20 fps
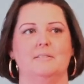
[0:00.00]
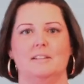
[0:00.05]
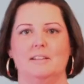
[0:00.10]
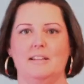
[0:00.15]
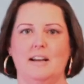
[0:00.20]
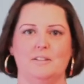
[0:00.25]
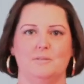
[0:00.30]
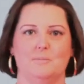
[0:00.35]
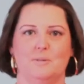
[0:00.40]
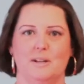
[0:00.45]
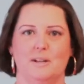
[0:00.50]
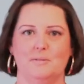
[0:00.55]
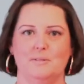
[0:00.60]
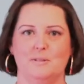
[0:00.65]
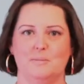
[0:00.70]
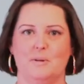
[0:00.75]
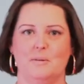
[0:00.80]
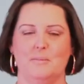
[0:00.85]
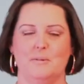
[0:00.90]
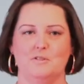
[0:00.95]
The last one I was
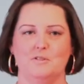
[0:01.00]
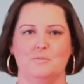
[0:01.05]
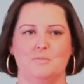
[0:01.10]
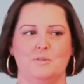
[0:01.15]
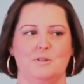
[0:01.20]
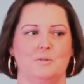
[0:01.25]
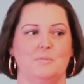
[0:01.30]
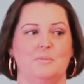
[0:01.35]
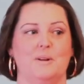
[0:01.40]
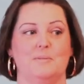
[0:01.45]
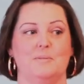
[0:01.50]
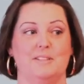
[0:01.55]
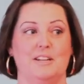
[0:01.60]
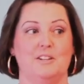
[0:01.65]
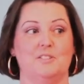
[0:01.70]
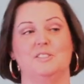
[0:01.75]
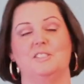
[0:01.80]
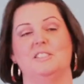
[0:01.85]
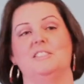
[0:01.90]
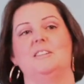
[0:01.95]
in my bedroom too, but I was
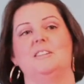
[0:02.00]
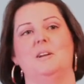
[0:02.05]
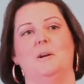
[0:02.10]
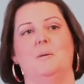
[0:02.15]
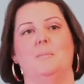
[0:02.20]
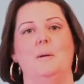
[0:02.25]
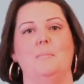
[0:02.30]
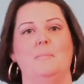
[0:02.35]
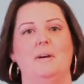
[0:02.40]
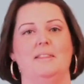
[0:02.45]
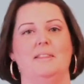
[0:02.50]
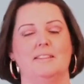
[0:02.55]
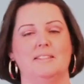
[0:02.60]
actually sitting on my bed.